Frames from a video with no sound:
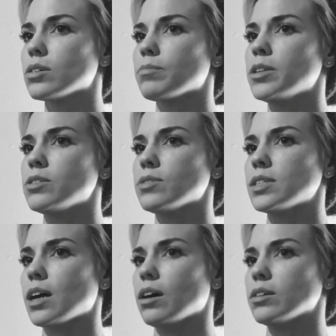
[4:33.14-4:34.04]
took me to
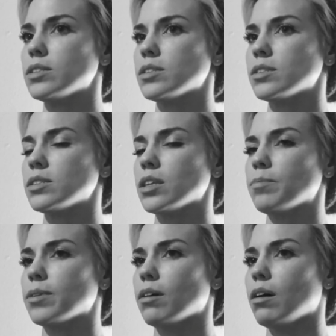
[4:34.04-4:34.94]
his house to
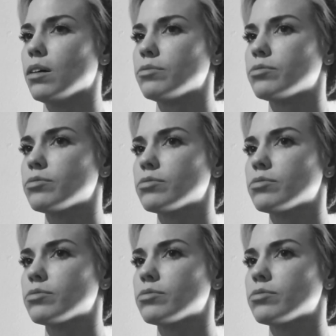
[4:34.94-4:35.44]
sleep it off.